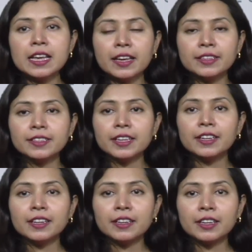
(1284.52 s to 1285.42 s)
is
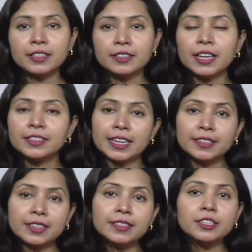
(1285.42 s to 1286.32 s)
the
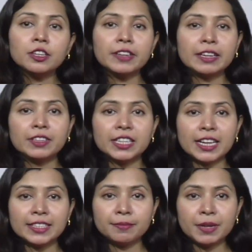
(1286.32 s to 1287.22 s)
tendency of
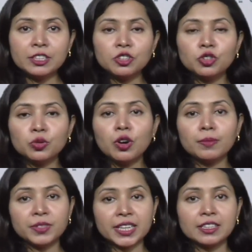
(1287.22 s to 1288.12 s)
advertisement to
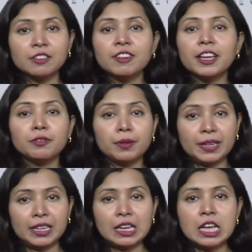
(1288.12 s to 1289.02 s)
objectify women.